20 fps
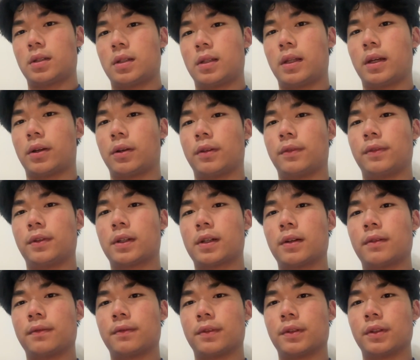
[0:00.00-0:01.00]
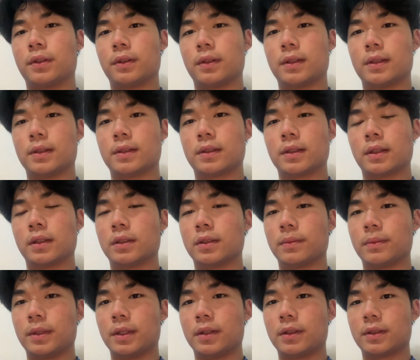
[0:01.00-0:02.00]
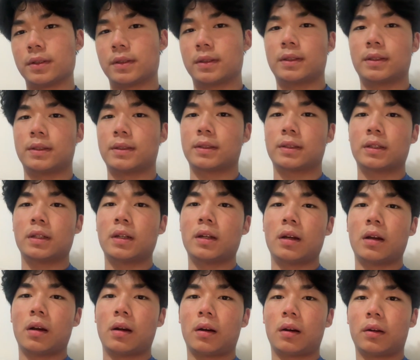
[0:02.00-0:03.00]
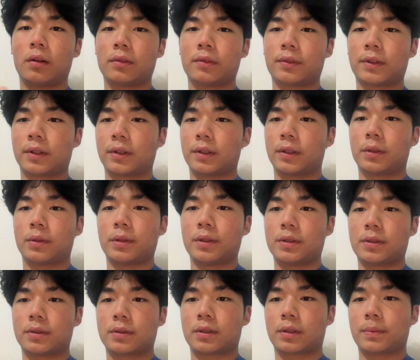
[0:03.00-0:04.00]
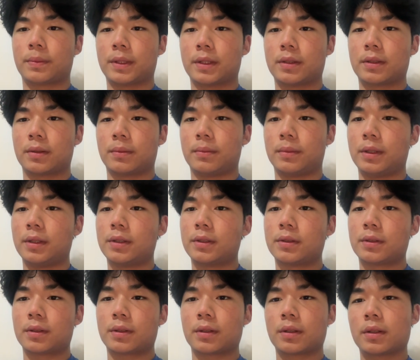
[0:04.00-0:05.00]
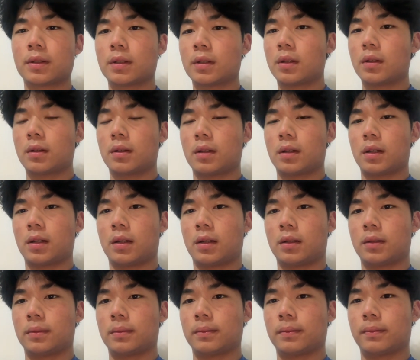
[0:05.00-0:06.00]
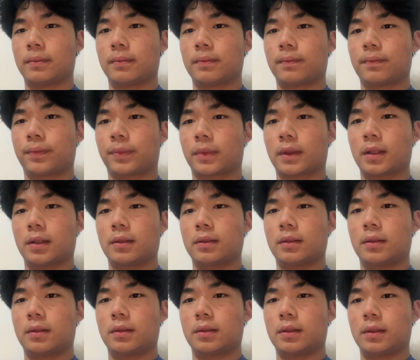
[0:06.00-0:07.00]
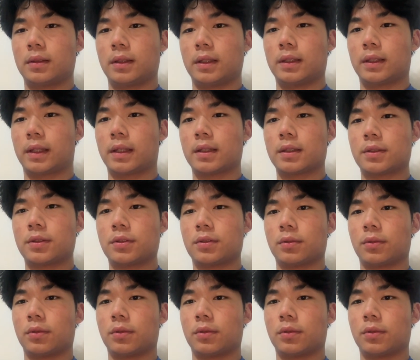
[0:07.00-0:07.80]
Now, if you convert this into meters, since all of our equations are based in meters, um, it gets you